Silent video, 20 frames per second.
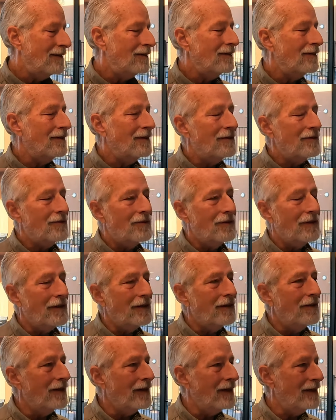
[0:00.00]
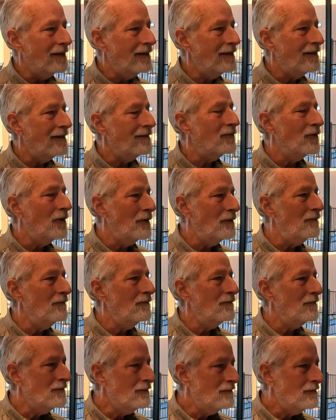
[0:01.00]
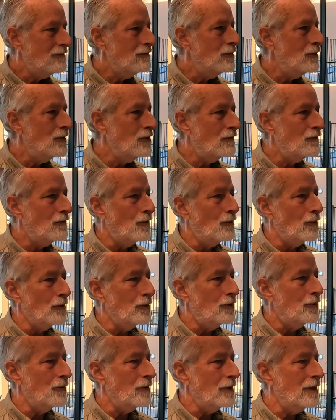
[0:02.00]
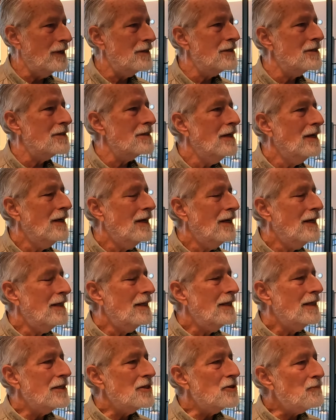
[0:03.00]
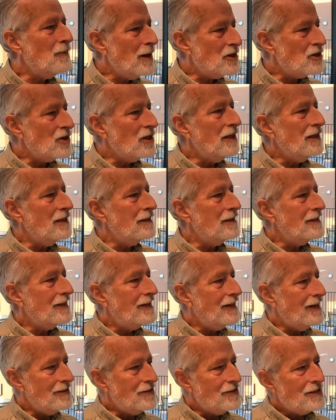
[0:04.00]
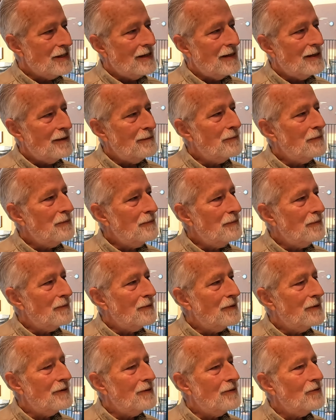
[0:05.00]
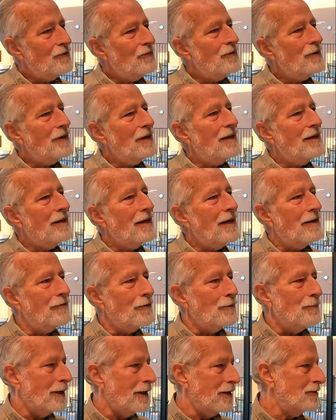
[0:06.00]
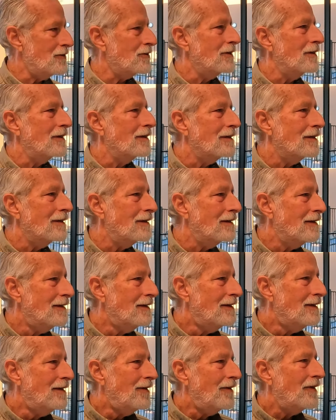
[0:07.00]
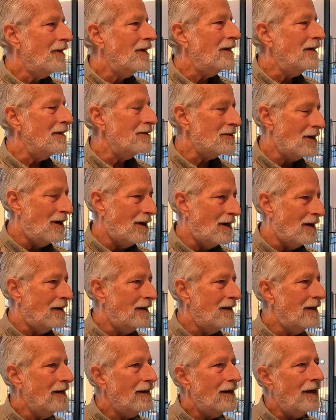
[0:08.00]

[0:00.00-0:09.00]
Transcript: Oh, that's really great. Yeah. We, we look forward to it. It's especially in today's time, everybody's struggling. Oh yeah. And it's hard.